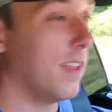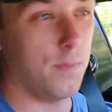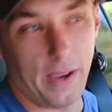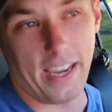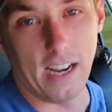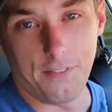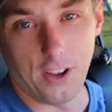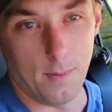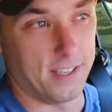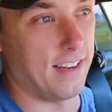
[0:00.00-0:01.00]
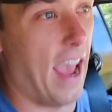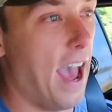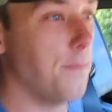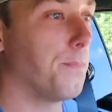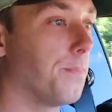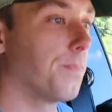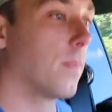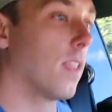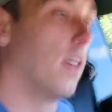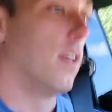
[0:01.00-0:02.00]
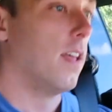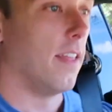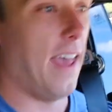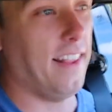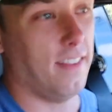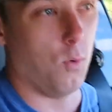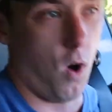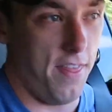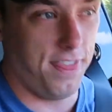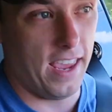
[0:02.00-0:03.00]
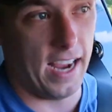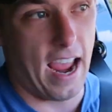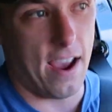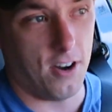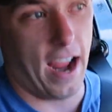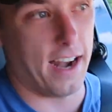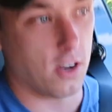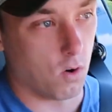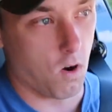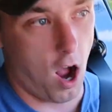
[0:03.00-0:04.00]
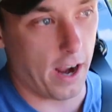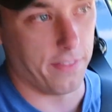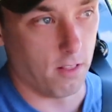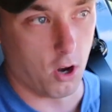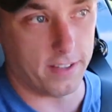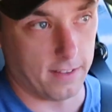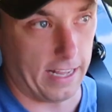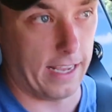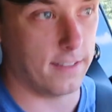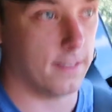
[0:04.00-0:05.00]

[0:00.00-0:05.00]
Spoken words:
Speaking of thermostat, that's the one thing I ever had go wrong on the Lotus Elise.